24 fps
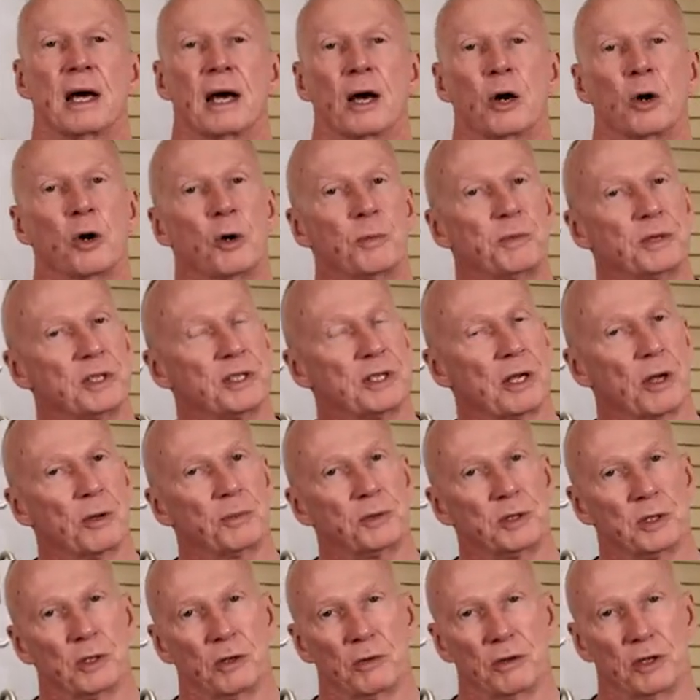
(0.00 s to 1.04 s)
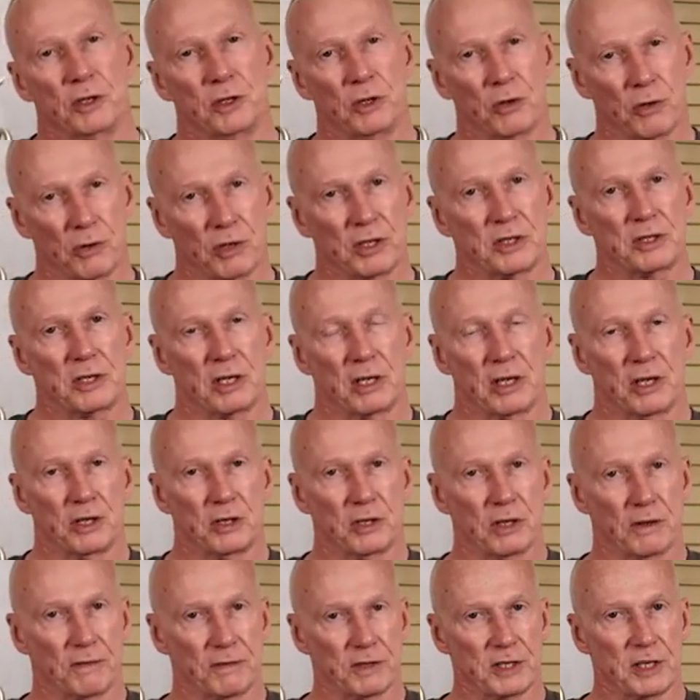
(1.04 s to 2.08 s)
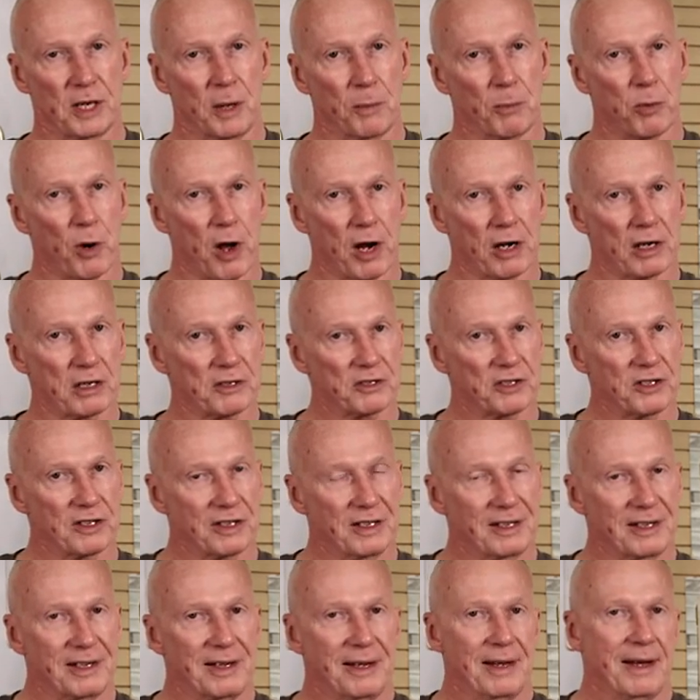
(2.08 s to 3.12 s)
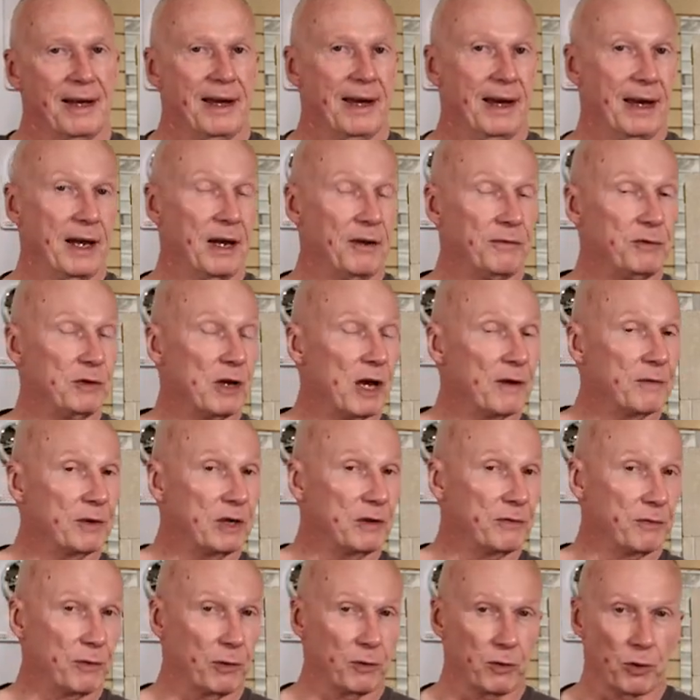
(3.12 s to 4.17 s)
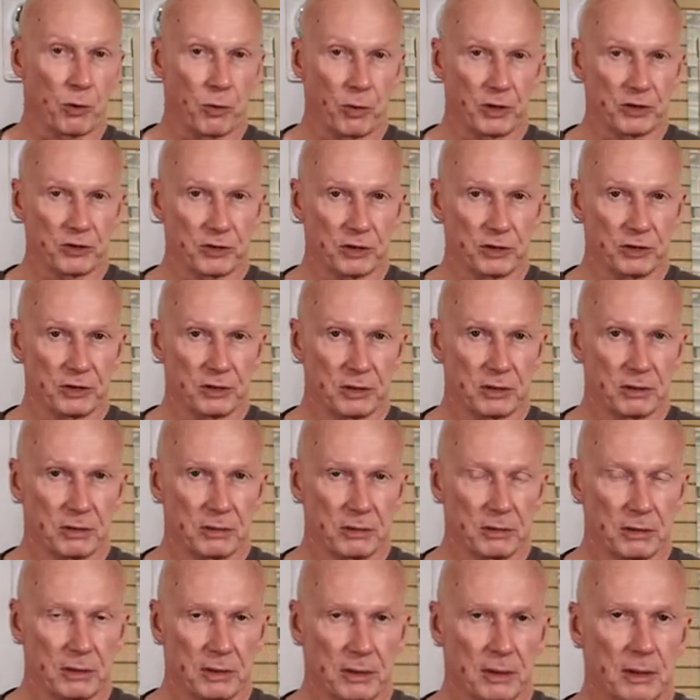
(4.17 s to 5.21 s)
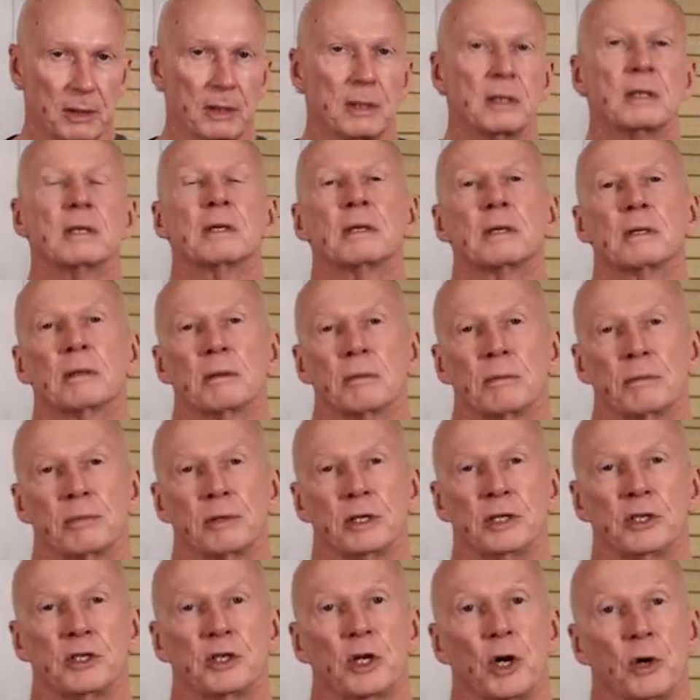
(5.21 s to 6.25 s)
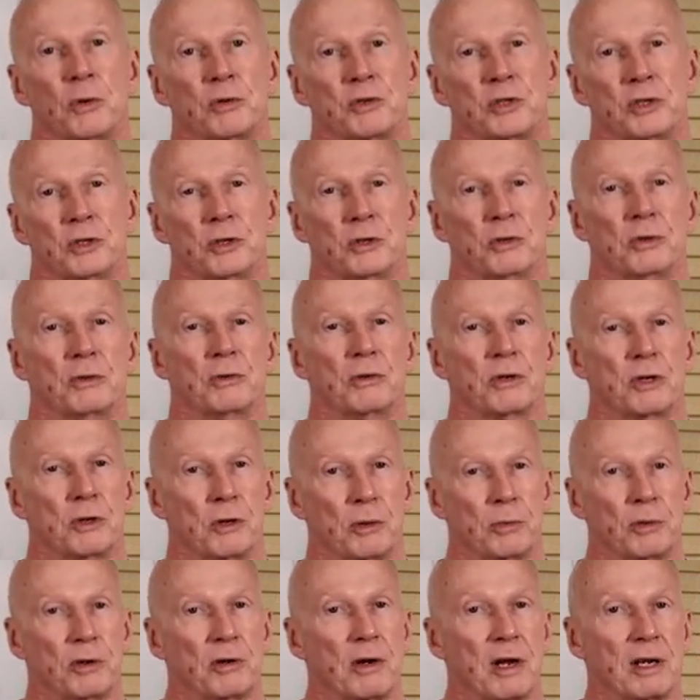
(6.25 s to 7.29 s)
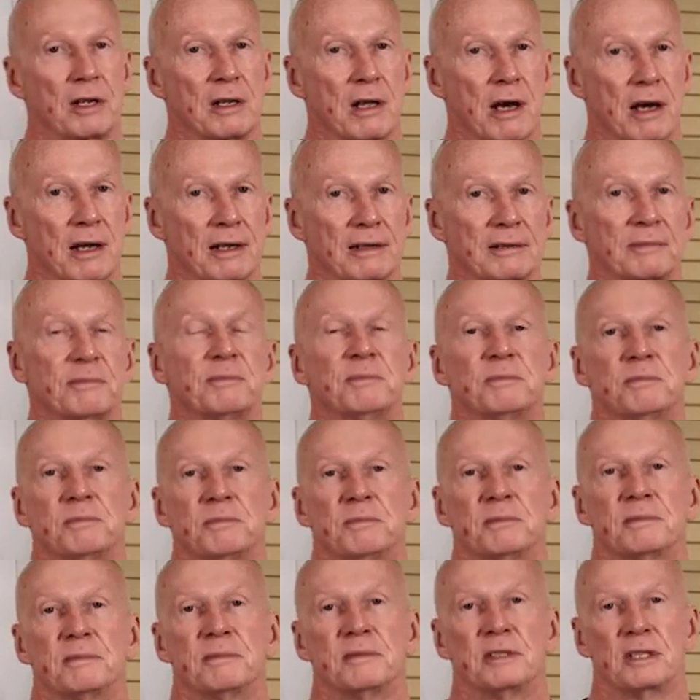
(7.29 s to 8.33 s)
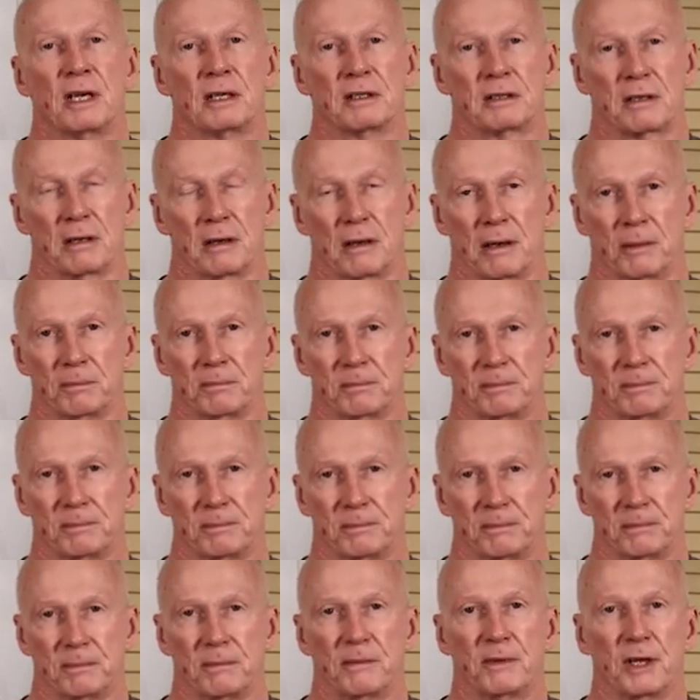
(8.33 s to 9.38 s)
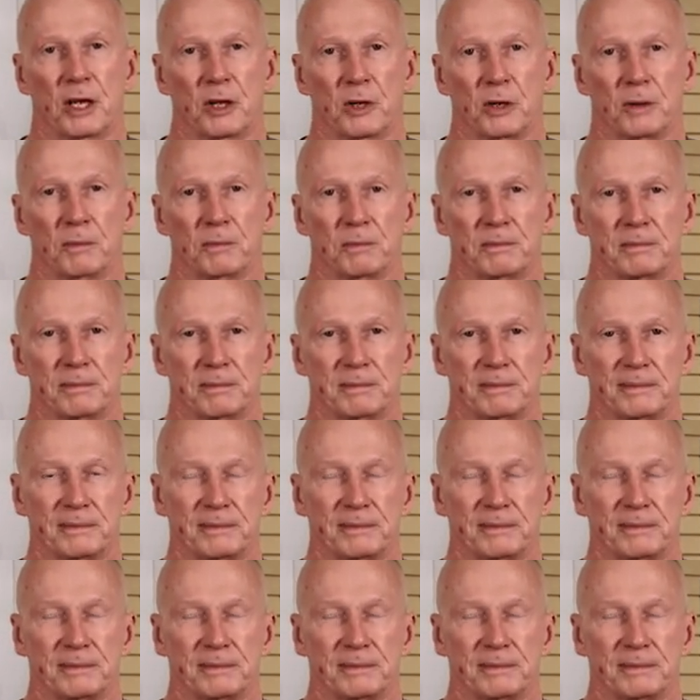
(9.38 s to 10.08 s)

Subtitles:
I hope this helps you in your installation of the same products. And if you have any further questions, please go to gerberonline.com. Thank you.